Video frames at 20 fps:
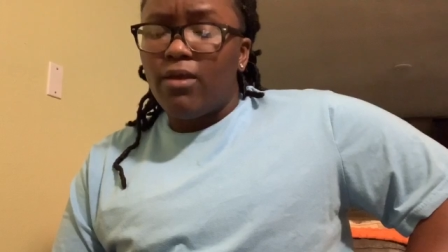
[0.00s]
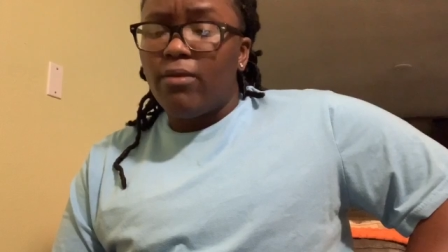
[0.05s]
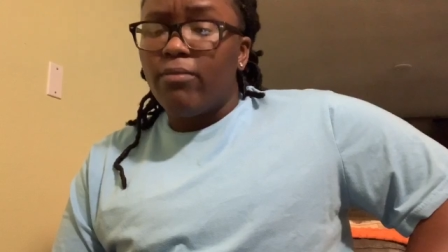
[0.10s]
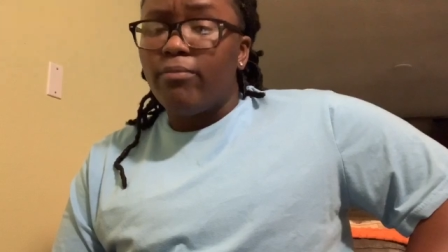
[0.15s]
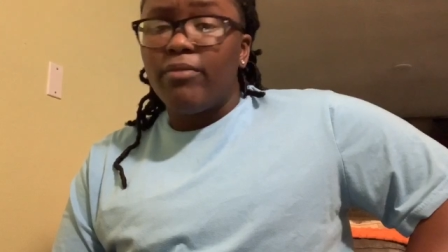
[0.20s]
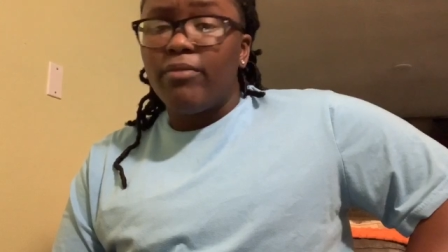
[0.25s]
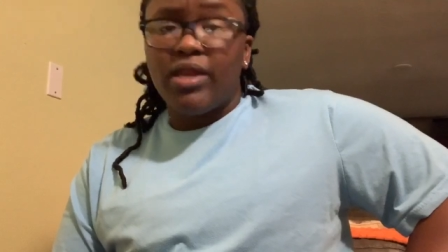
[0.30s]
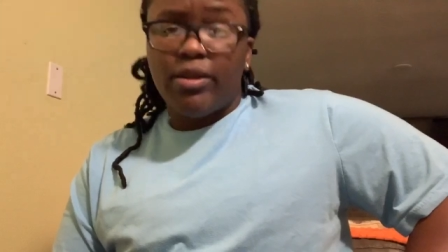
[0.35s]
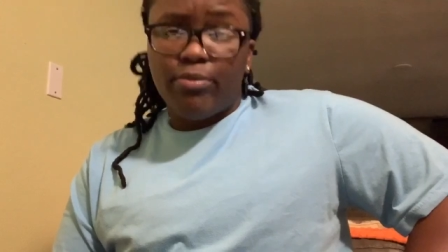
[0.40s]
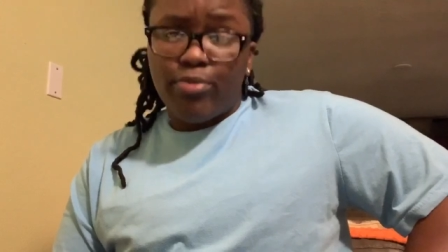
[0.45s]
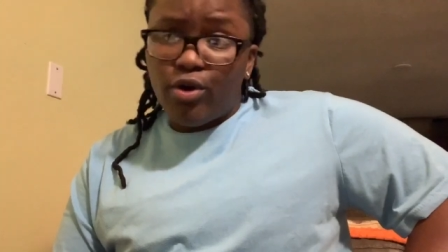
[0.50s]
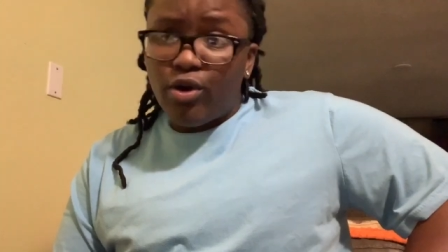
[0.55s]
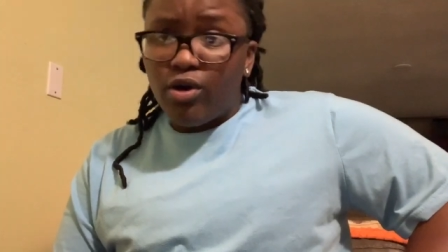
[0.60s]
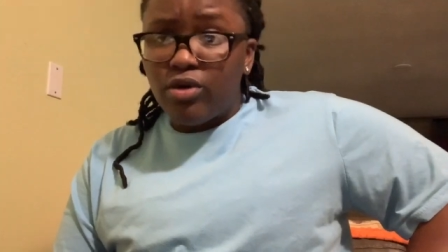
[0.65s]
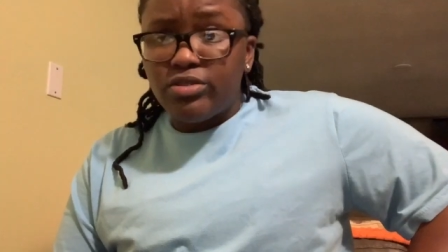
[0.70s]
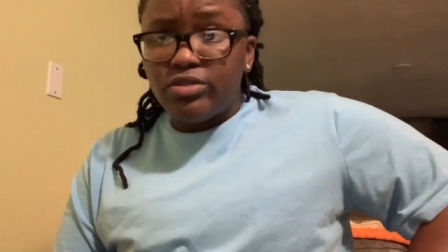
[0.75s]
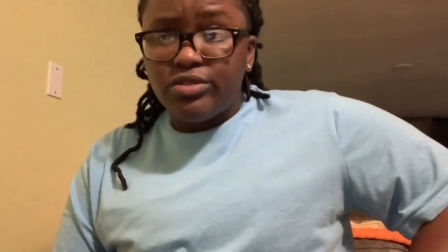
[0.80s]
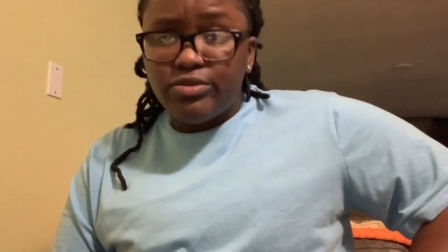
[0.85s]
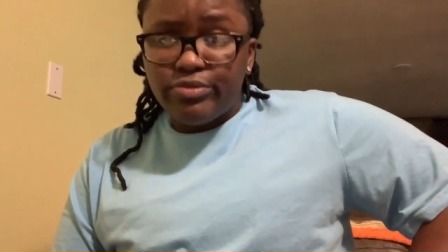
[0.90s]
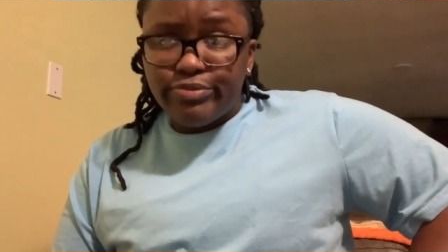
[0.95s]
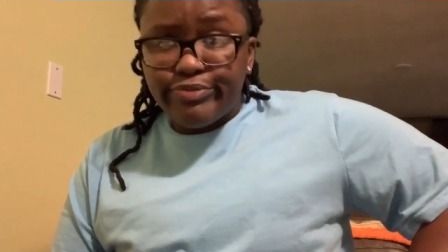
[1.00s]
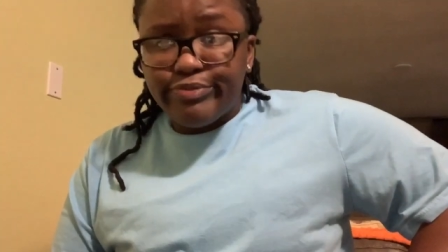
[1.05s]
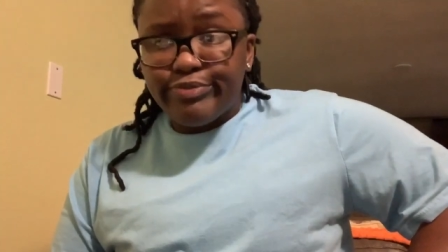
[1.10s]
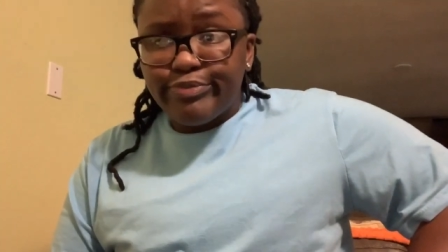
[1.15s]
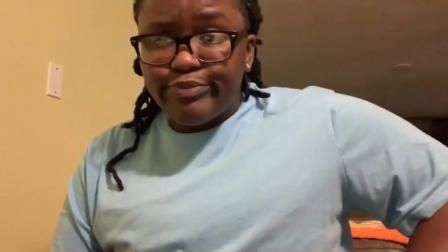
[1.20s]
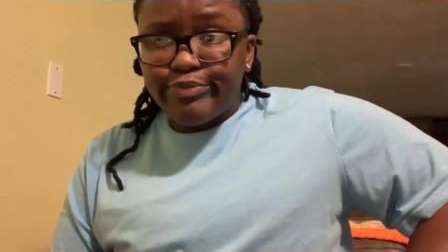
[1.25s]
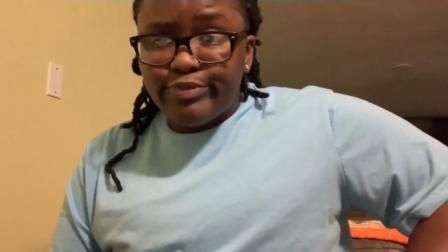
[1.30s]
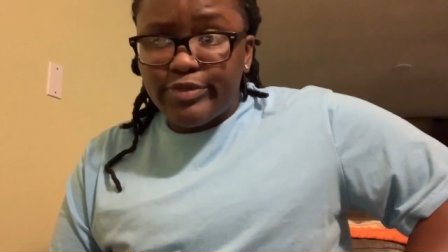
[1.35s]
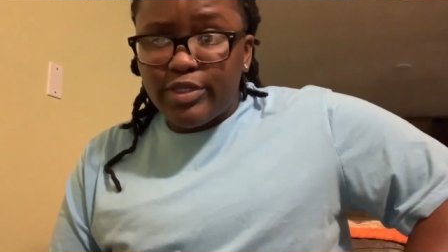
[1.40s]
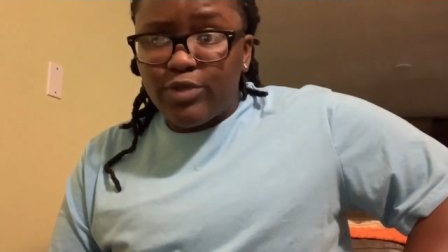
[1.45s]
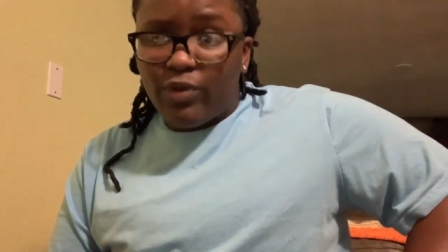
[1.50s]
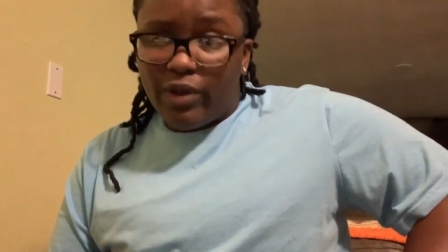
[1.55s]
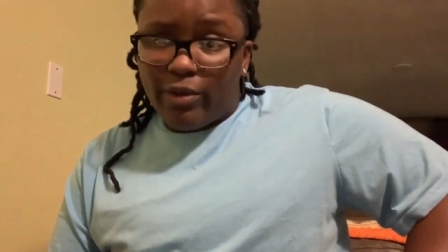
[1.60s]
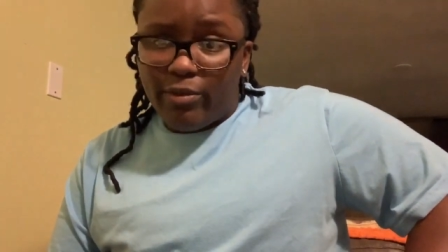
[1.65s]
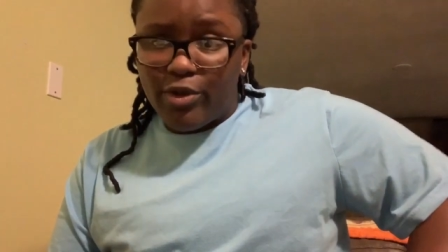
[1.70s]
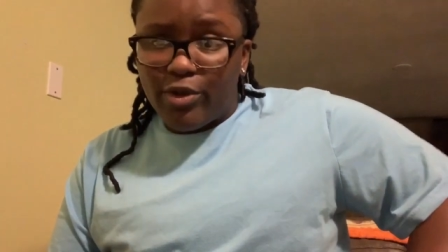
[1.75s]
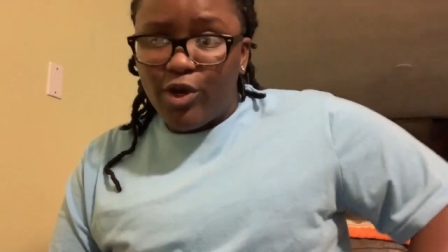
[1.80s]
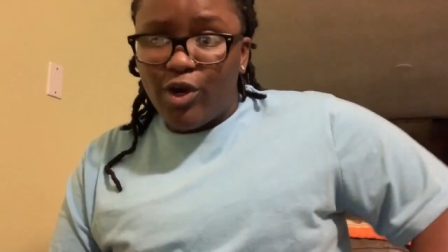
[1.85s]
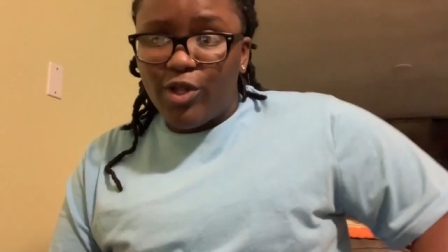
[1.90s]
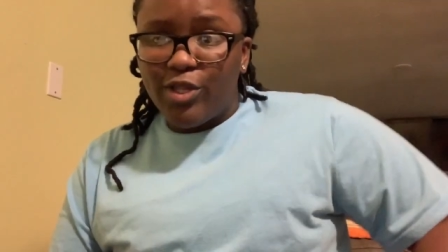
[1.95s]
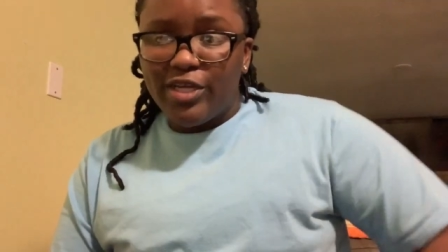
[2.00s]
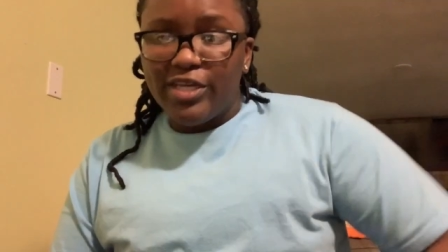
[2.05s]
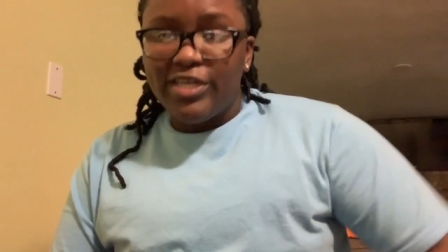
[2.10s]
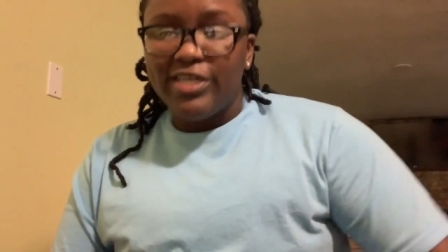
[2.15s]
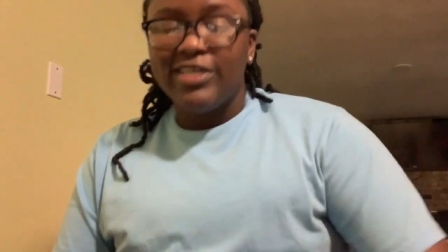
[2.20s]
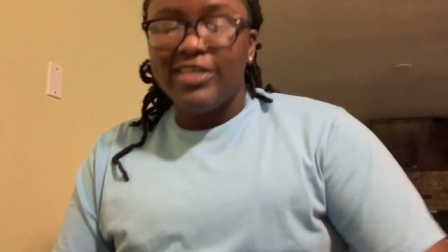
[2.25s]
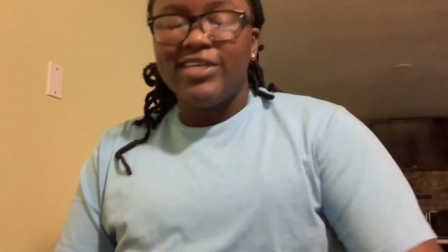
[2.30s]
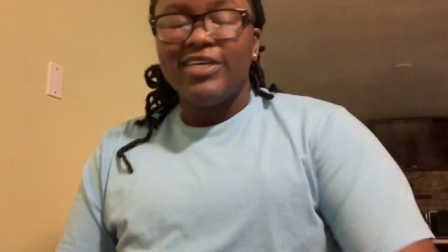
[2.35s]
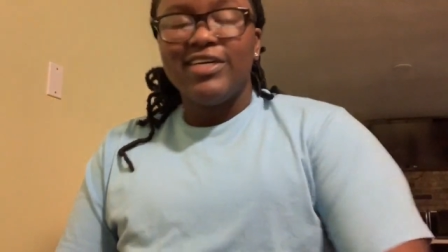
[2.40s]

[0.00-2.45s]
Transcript: Menopause is what I'm gonna call it.